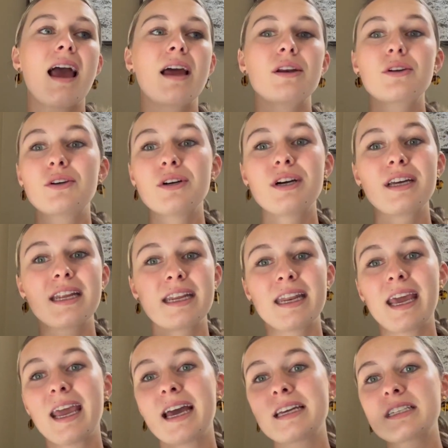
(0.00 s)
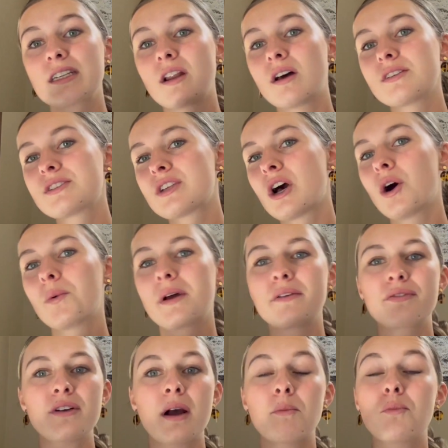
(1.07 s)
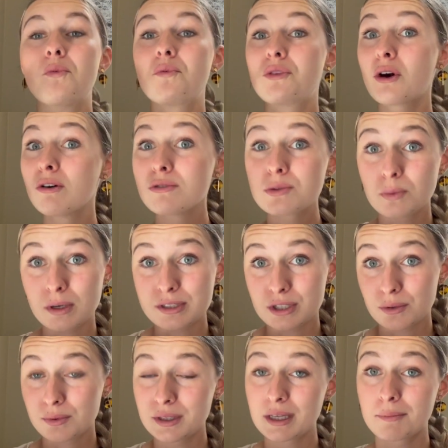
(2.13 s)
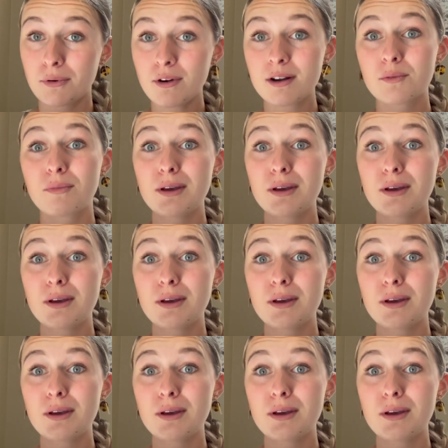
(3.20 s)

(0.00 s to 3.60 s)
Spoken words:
good and so and from, those words are really important.